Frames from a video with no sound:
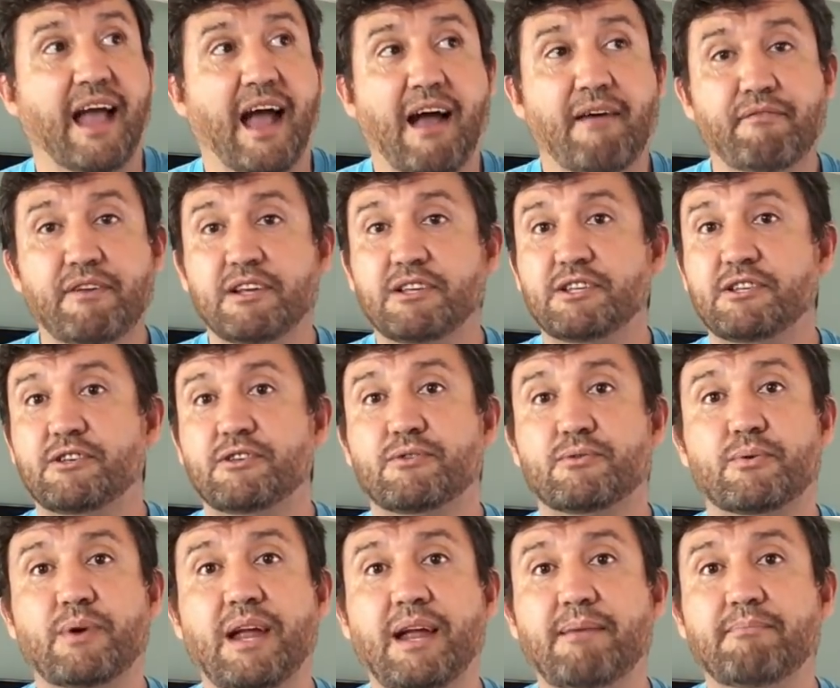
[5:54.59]
other
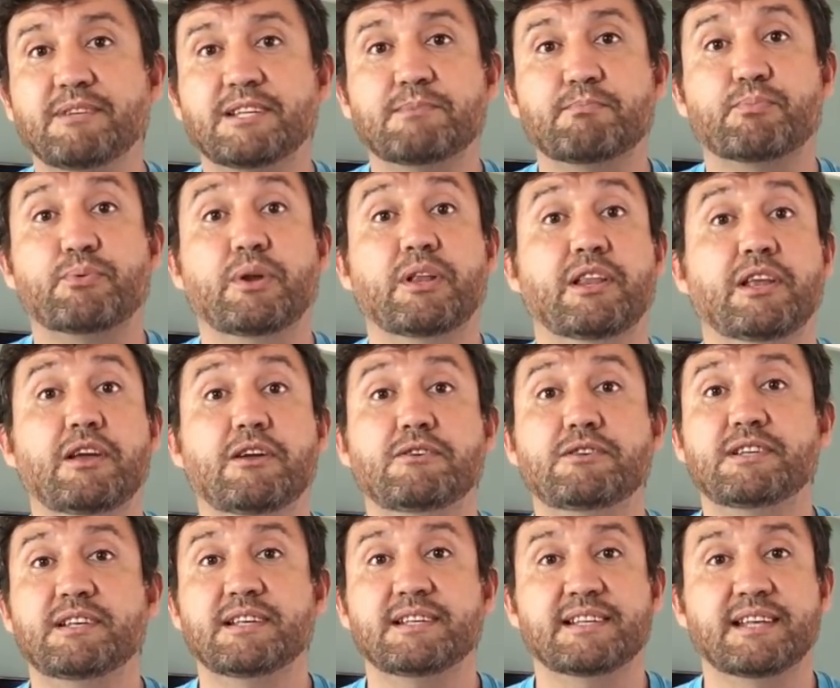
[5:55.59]
streams
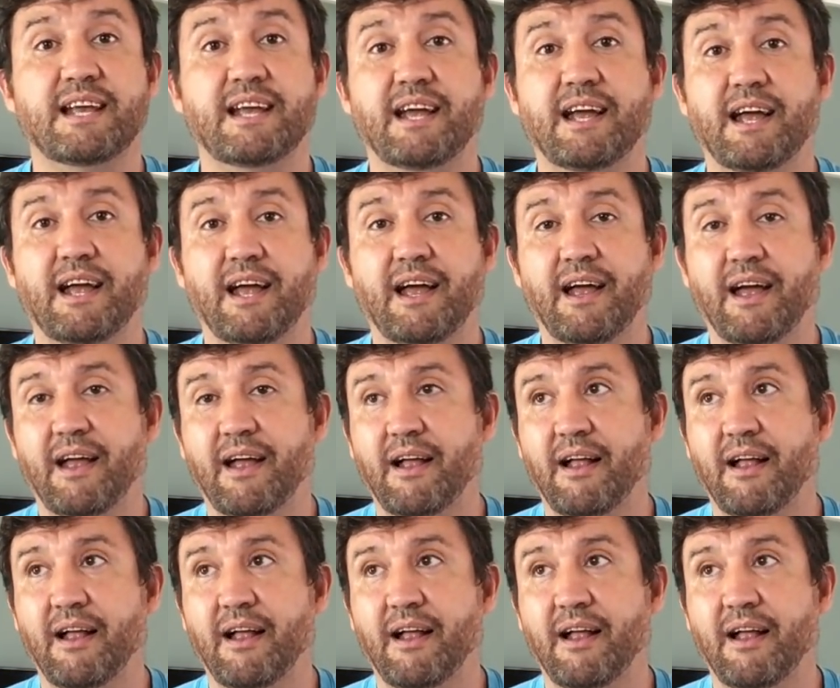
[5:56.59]
produces a